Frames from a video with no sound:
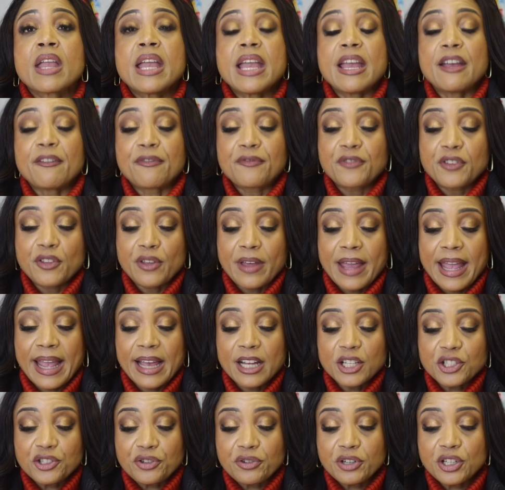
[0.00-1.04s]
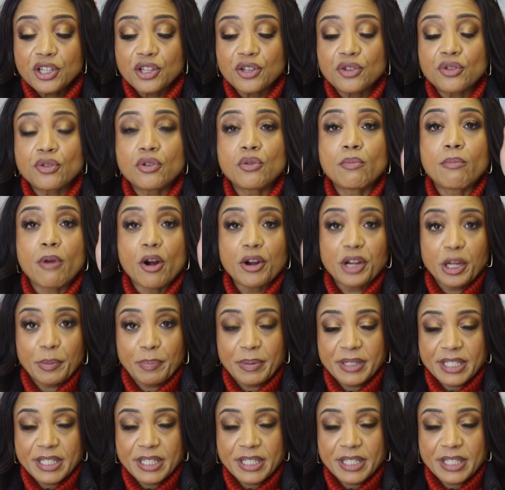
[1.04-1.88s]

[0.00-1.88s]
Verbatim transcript: if the answer to market